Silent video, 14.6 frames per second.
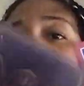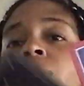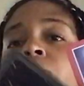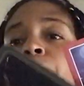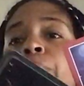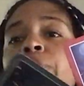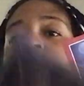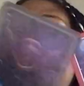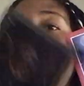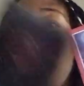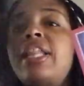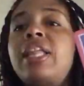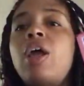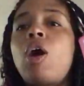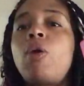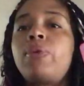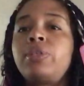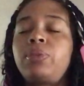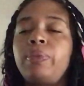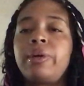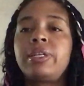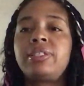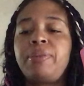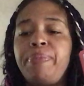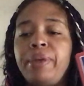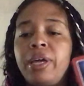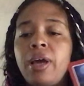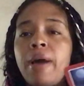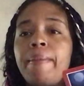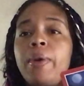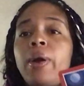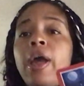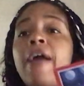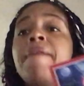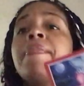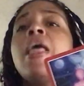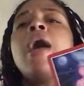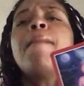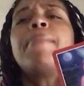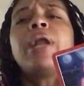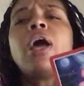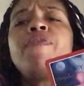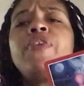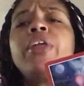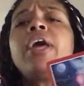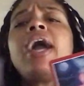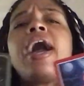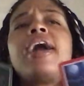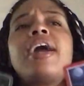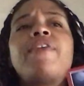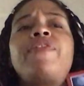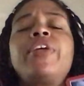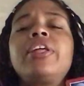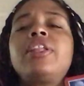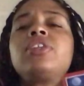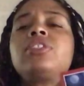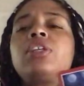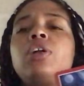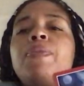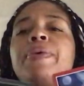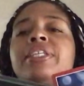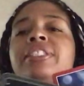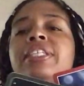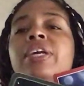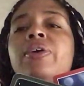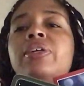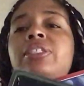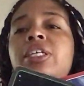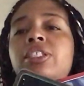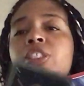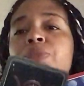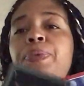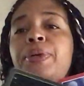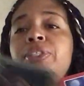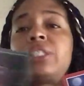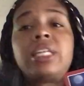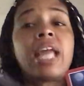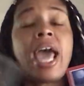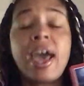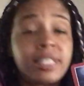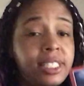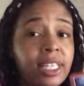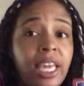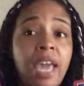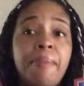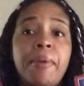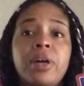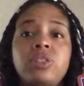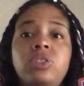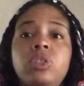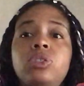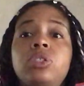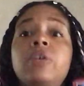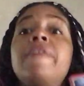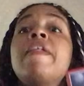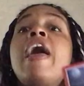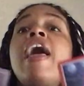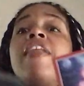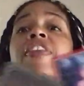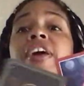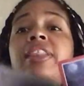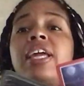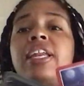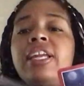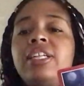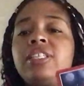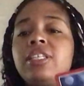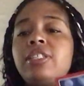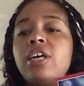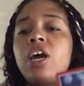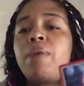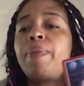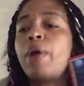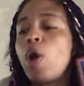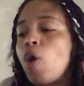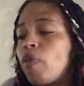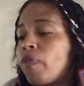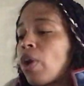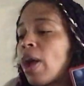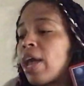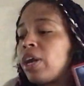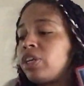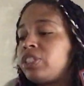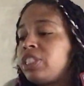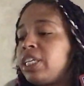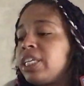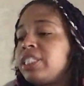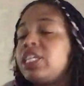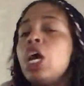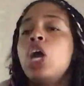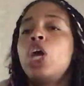into the person that they always wanted to become, okay? But I feel like there's a little bit of secrets that this person has and came out and told you that they need to tell you. But overall energy is